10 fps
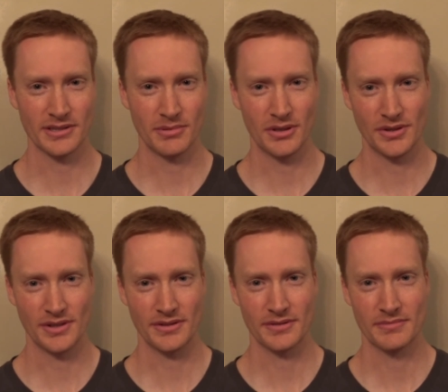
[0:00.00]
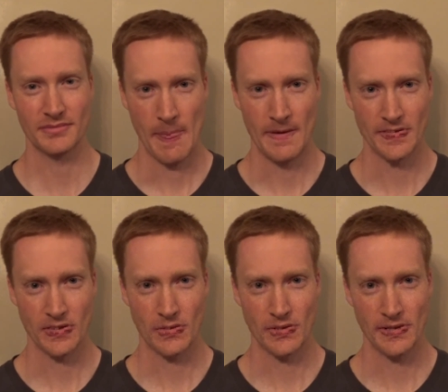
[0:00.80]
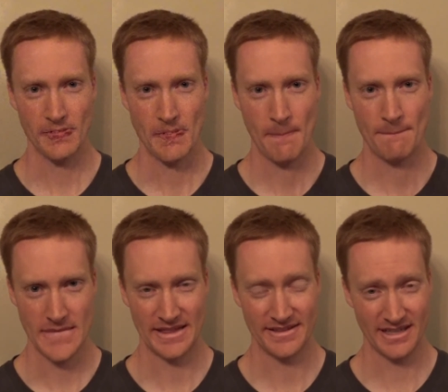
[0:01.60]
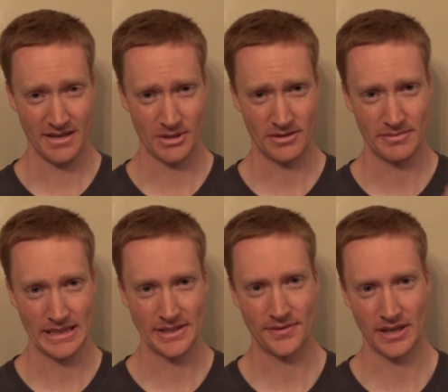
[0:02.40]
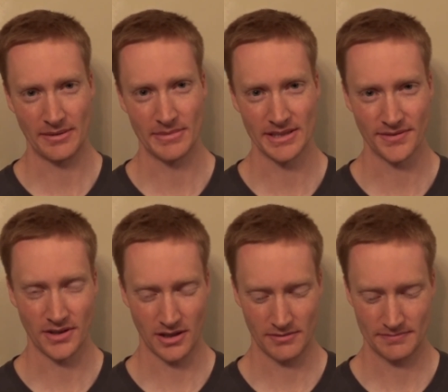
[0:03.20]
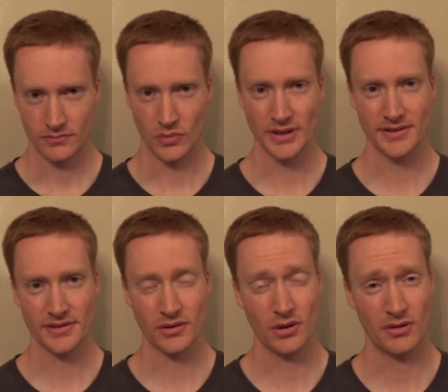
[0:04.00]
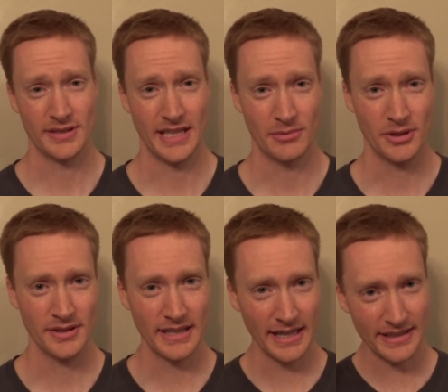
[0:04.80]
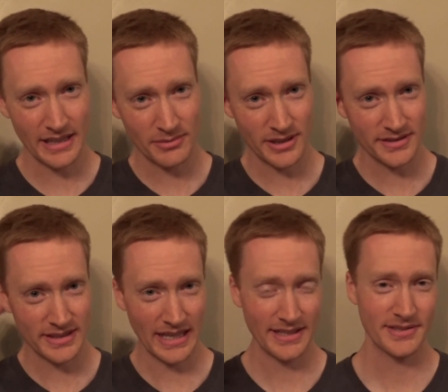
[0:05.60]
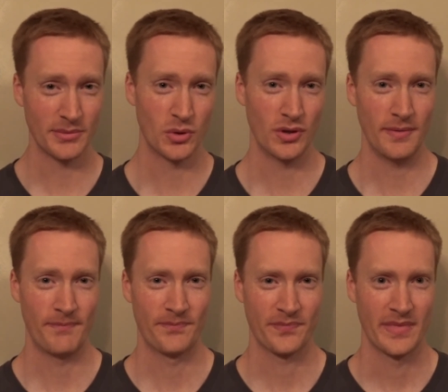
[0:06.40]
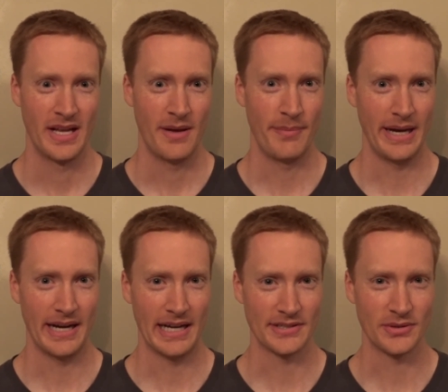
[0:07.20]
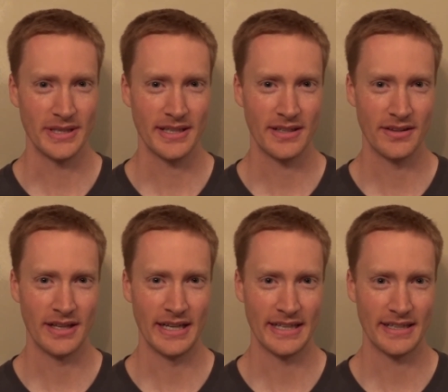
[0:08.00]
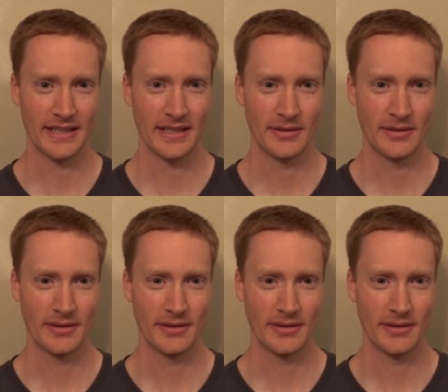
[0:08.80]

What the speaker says: explosions, the score, and the timer each frame thus far. Once the score was enabled, that enabled us to add some more badassery, like